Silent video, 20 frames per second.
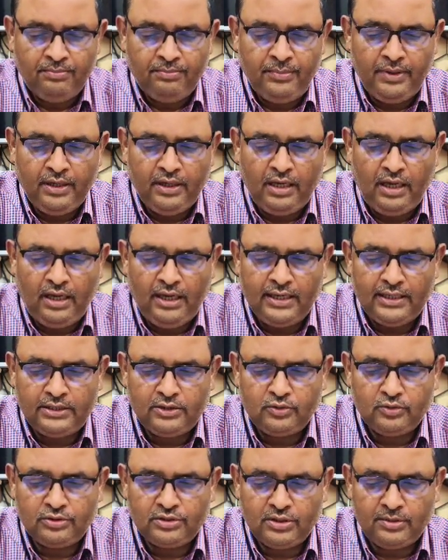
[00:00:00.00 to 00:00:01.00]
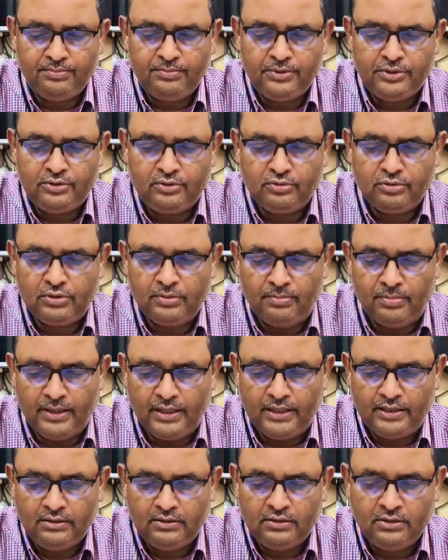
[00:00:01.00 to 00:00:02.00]
Megha had to submit to the
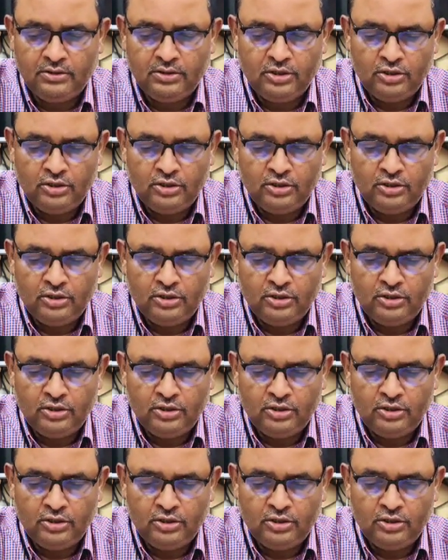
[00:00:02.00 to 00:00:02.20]
bank